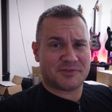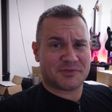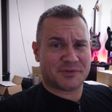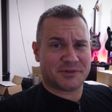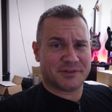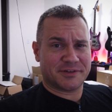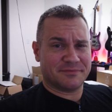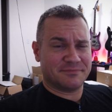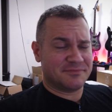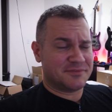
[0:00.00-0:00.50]

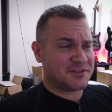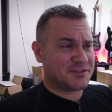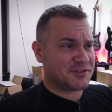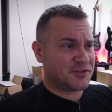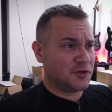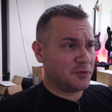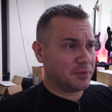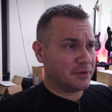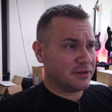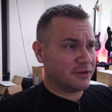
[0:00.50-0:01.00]
sort of
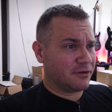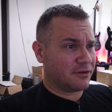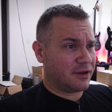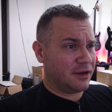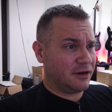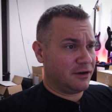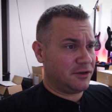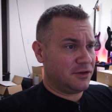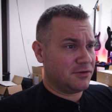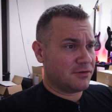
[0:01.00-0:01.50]
stupid
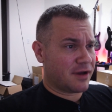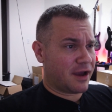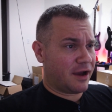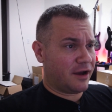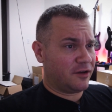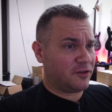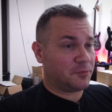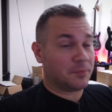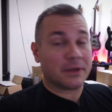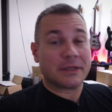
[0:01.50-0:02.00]
looking to you
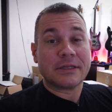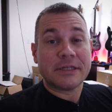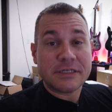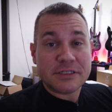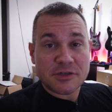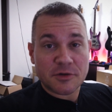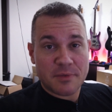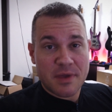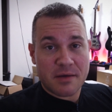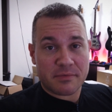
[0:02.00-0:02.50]
guys, but at
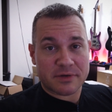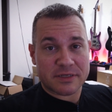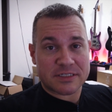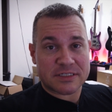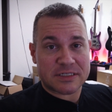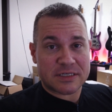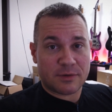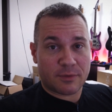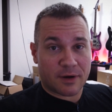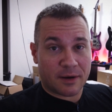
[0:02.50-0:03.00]
least you'll be able to
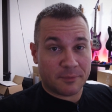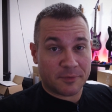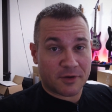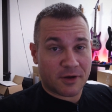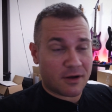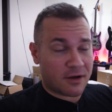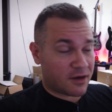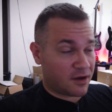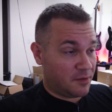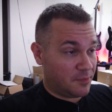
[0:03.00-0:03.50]
see what I'm
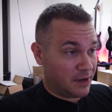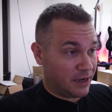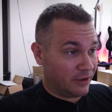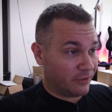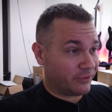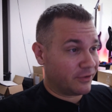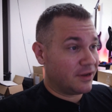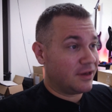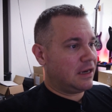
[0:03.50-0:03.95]
talking about.